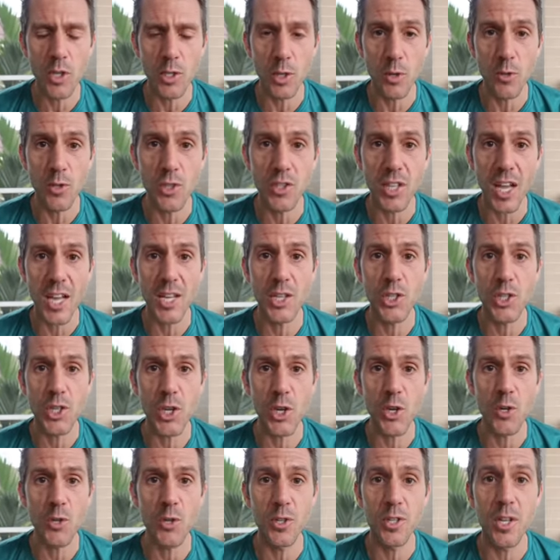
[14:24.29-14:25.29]
So stay
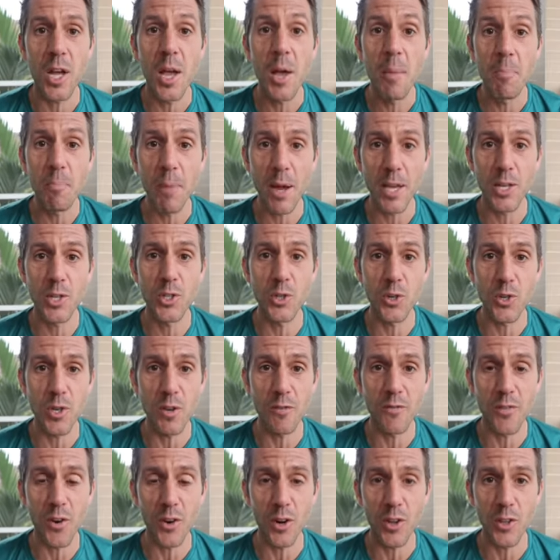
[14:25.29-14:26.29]
tuned, make sure
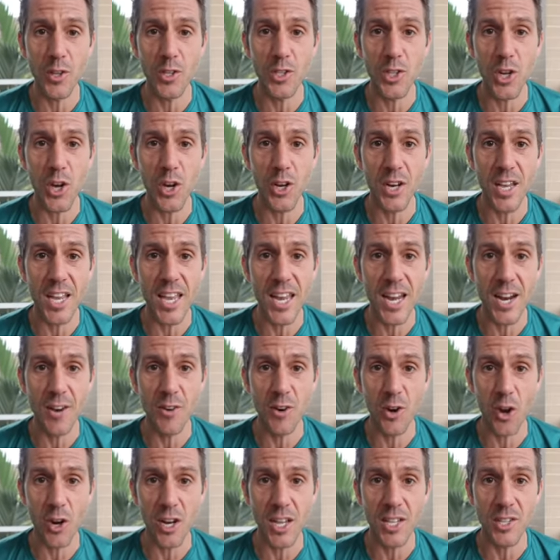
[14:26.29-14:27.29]
you follow the journey here
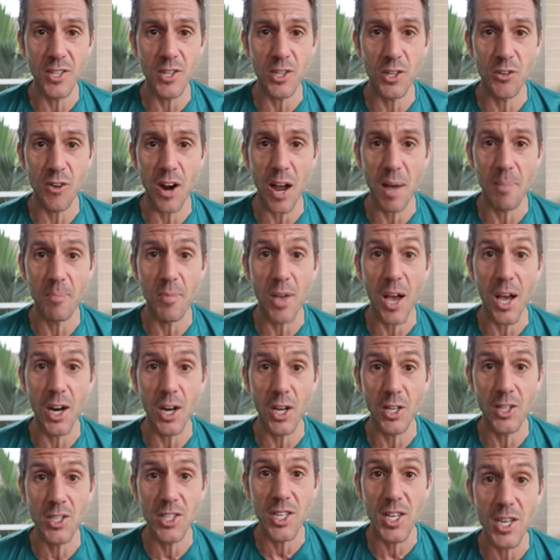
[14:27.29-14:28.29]
and on Instagram. And
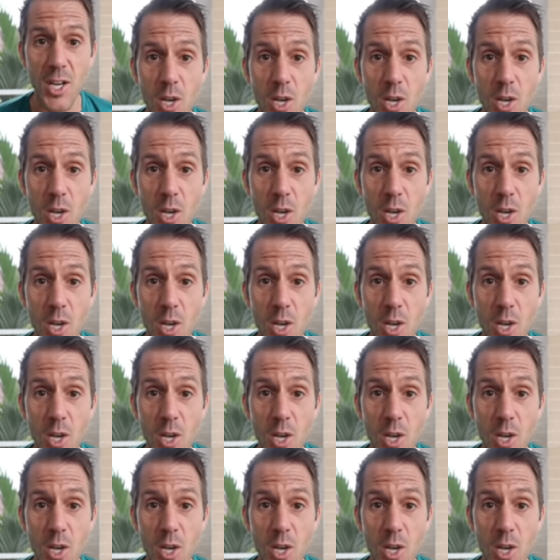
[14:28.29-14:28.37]
I'll see